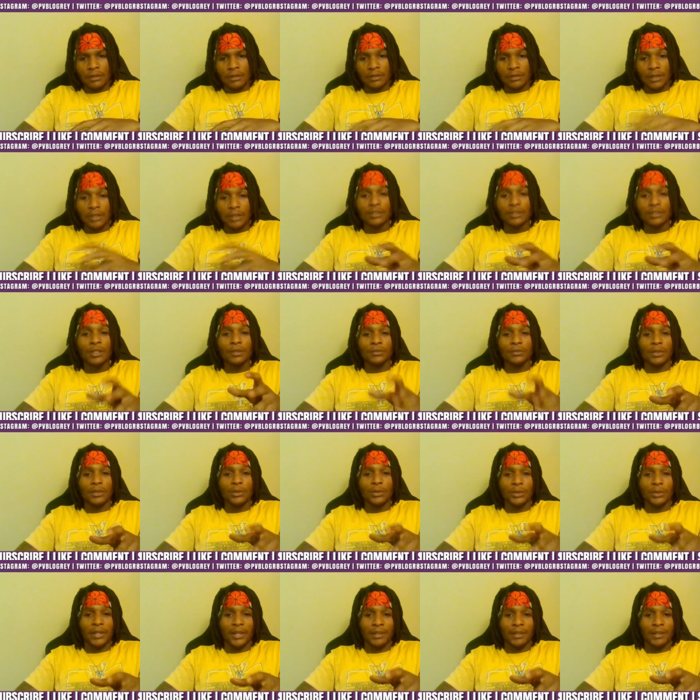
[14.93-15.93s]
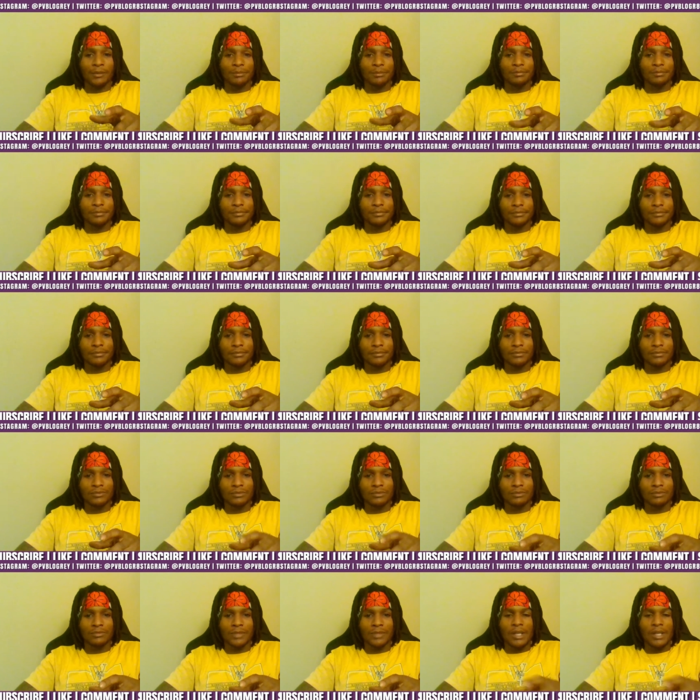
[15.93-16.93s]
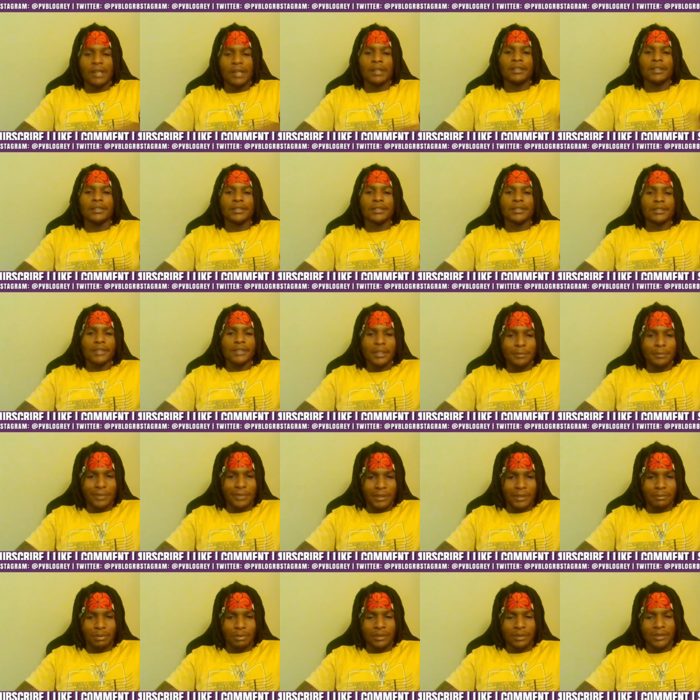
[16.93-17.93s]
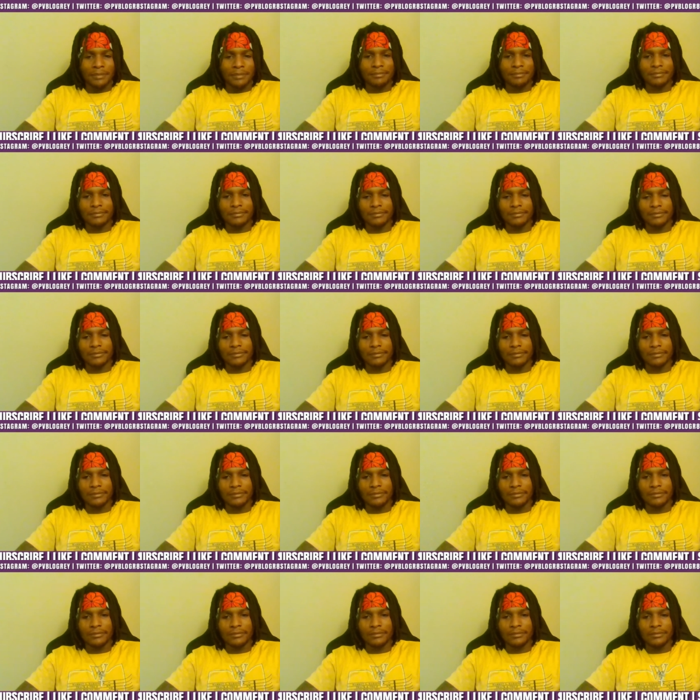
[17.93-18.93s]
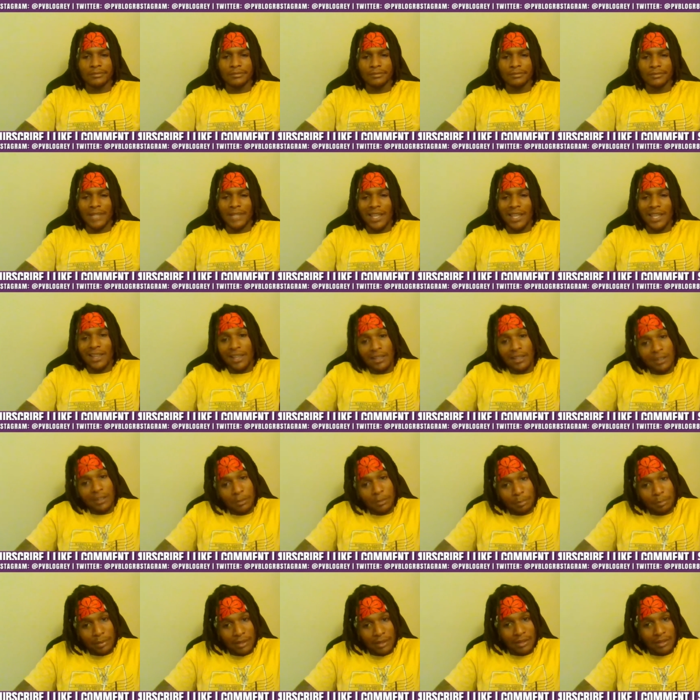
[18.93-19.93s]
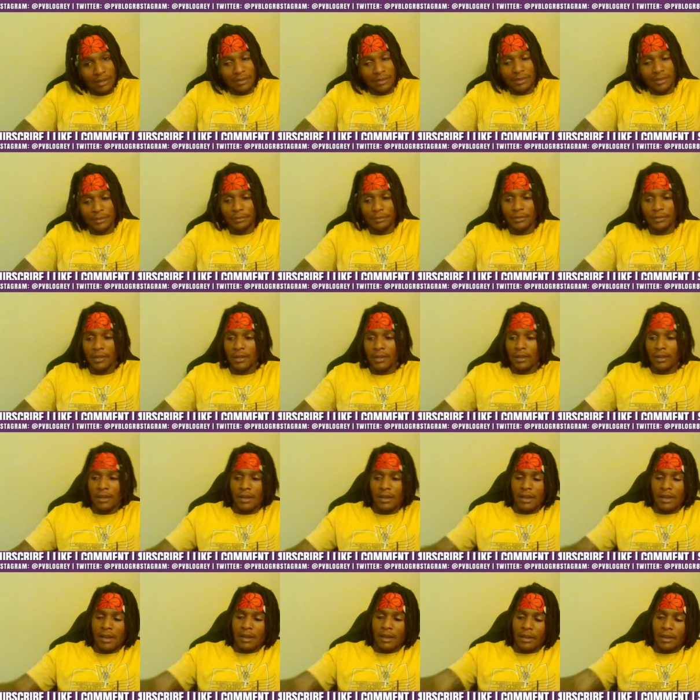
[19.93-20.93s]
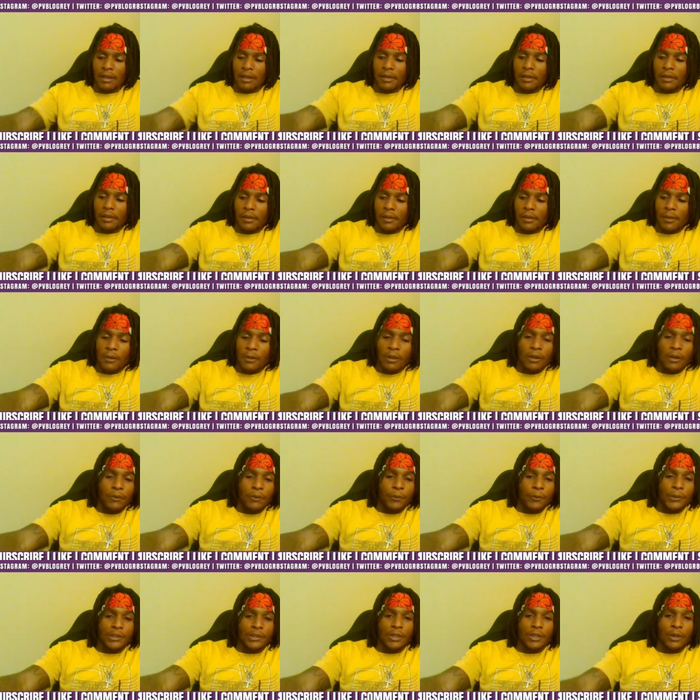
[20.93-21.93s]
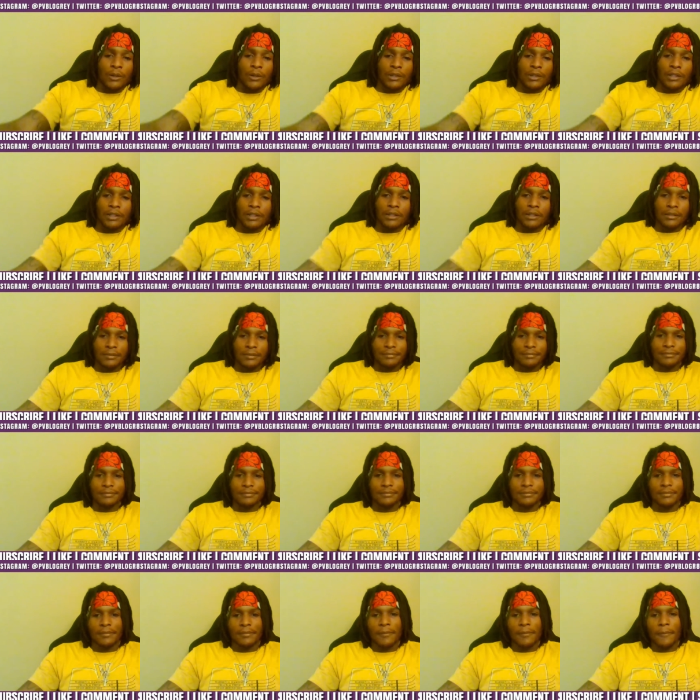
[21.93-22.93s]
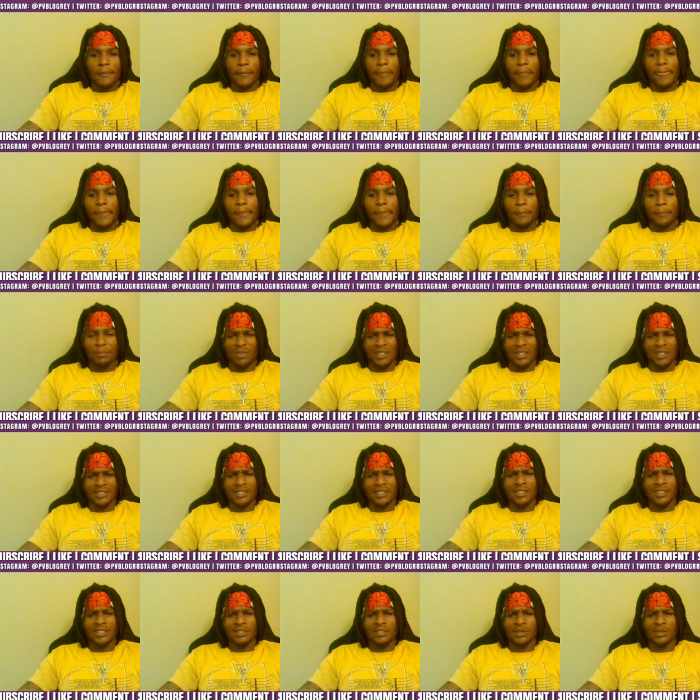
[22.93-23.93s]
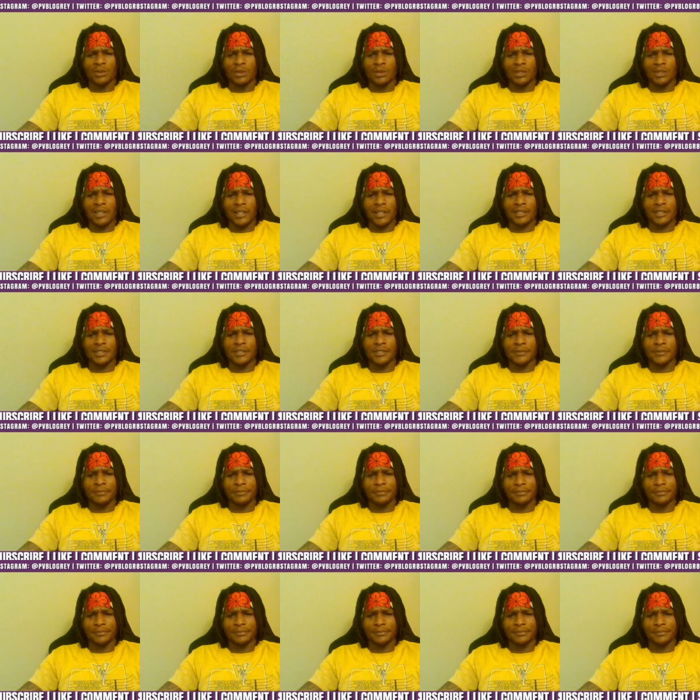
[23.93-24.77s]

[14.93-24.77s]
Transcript: does your vote count? Simply put, it depends. If we talking presidential election,